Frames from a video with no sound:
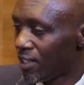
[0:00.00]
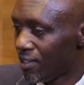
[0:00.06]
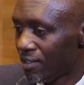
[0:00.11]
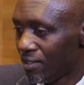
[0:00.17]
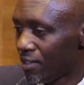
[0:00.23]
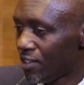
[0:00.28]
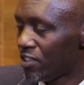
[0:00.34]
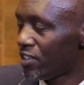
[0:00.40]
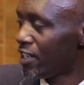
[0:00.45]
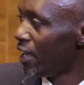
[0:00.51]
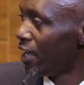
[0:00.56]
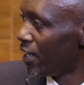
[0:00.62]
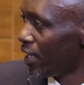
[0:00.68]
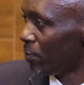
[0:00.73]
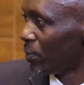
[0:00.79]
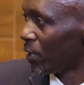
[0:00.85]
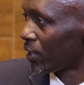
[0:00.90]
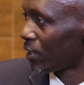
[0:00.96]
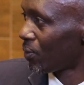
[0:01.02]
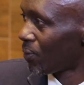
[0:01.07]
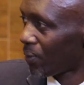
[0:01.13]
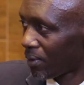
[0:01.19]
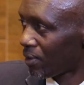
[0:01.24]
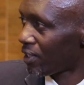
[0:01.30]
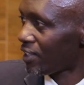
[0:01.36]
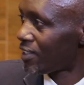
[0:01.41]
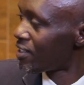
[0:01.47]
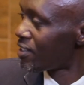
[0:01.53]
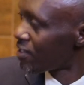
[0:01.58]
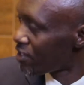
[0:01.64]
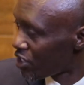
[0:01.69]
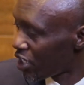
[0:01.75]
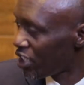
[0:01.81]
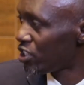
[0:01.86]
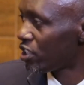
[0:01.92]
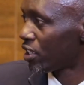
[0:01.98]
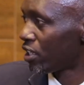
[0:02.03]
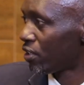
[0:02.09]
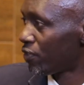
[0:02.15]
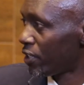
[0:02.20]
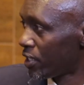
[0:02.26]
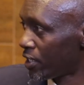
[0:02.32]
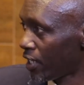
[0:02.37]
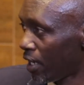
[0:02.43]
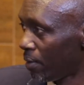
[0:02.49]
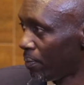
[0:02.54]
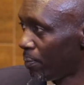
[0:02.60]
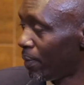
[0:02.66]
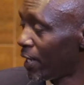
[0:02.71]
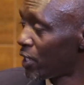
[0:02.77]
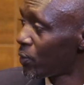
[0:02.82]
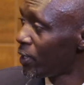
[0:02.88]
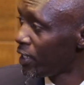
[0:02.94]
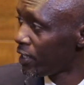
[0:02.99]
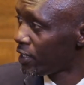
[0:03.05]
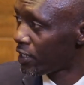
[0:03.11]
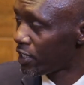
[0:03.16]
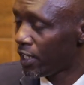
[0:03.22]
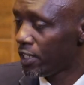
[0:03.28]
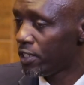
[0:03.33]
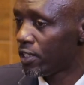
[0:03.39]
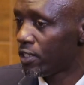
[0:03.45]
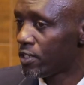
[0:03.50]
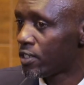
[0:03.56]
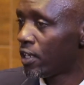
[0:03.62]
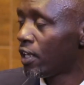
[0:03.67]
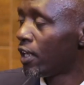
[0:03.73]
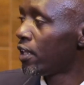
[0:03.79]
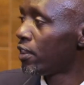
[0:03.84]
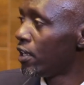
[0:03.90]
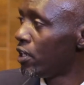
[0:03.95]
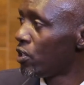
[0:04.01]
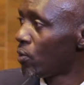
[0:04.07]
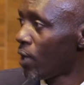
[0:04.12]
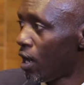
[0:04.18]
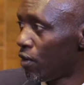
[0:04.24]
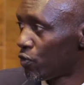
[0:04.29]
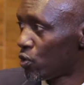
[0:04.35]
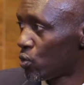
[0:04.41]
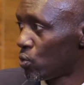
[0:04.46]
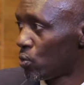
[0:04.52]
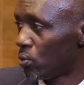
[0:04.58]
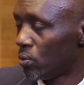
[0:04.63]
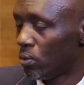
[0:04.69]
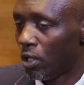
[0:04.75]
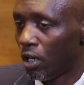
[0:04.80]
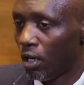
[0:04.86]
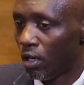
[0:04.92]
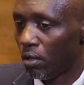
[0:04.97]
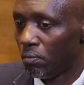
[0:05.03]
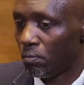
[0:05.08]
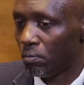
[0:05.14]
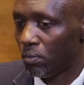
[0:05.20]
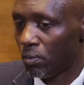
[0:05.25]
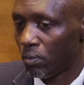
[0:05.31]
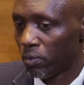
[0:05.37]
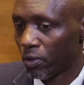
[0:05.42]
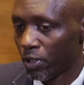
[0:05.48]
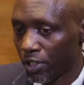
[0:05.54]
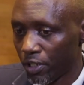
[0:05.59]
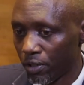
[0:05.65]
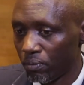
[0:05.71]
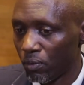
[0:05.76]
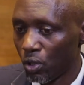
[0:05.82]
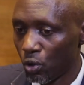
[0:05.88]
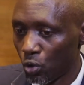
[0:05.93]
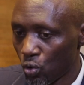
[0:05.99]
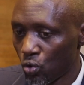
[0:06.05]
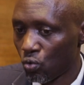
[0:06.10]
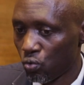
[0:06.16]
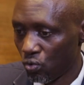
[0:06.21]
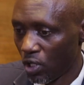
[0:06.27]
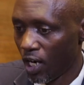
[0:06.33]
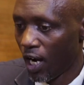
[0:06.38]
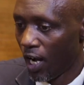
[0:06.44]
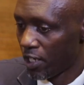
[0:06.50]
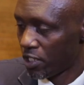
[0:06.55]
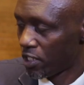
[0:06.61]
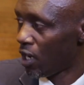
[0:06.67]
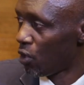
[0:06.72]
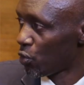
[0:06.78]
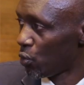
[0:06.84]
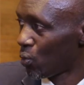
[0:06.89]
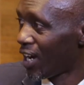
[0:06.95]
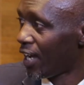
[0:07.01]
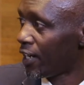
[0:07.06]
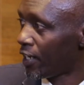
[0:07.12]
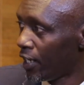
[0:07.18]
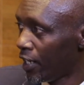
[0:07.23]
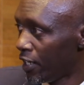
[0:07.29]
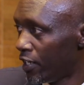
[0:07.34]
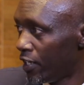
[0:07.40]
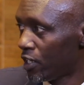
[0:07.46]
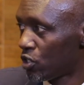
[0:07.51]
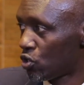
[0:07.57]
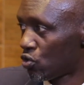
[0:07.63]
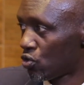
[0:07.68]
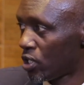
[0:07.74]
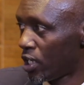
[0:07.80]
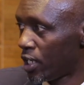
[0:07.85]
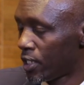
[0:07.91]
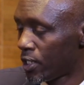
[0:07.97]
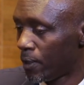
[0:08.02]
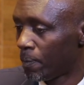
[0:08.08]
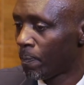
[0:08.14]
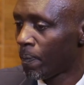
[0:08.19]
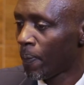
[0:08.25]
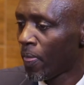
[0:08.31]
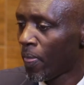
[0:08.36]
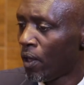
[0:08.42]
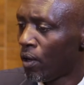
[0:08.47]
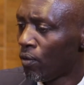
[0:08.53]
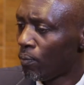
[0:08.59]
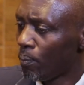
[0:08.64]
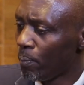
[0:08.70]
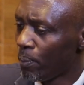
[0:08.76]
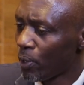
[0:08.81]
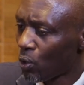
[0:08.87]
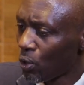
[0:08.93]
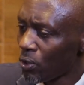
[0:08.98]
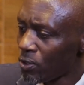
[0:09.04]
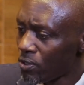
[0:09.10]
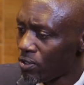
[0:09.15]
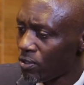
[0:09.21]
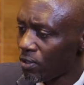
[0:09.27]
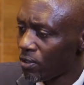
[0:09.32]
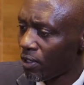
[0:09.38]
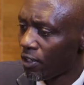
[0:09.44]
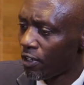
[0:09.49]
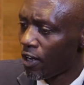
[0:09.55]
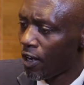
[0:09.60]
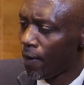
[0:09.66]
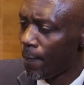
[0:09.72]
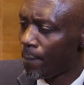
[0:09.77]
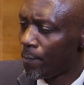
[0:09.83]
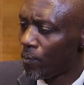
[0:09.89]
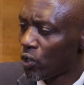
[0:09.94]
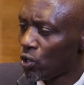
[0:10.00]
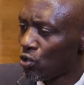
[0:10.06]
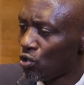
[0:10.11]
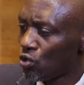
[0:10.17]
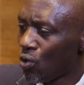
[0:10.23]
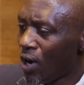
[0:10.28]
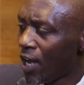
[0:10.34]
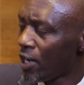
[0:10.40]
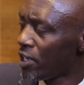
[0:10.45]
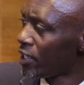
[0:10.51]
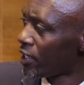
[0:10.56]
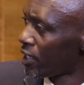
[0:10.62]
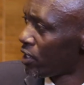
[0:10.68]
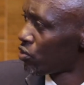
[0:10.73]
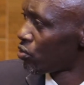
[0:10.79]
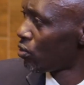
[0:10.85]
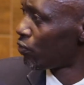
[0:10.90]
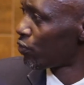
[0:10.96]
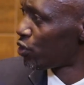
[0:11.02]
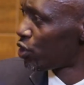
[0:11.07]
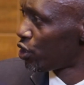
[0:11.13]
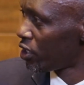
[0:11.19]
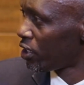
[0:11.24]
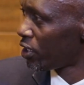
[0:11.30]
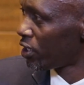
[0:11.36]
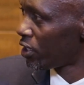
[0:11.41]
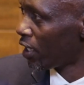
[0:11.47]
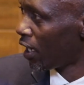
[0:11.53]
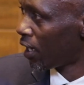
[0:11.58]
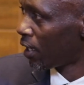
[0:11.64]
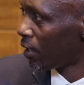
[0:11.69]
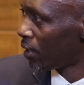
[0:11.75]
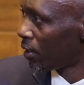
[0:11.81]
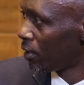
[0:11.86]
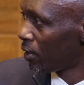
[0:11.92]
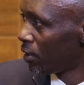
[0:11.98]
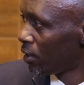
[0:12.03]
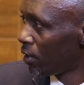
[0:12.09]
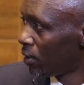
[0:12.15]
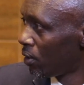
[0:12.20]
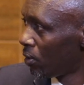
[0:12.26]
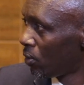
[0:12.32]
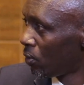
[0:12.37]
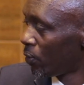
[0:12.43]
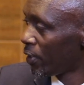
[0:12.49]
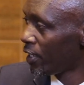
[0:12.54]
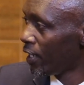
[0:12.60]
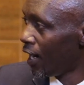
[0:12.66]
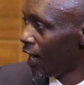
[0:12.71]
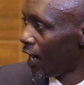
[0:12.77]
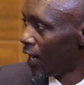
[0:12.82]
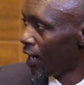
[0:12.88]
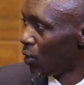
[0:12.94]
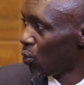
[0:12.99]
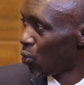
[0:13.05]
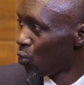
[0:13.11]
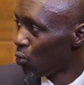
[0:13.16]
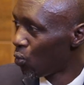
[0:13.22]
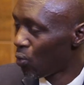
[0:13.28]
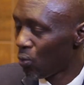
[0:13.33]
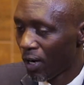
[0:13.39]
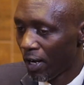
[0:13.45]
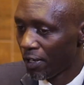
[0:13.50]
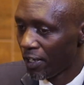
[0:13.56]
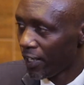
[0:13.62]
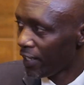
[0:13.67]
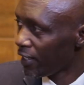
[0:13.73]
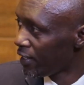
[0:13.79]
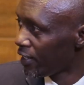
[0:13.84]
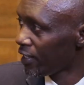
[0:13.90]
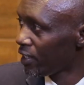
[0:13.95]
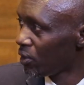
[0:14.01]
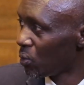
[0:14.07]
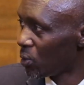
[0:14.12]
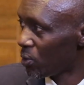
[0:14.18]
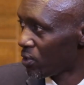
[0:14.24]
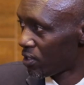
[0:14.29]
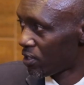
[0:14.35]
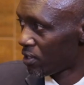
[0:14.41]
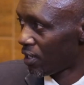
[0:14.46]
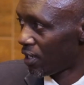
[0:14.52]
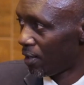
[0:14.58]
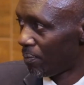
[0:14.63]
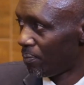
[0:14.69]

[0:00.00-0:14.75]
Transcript: is dynamic, it is changing every time. But when it changes, then you have to look at how you can guide the society. Because you had the case of Ginger, where a lady was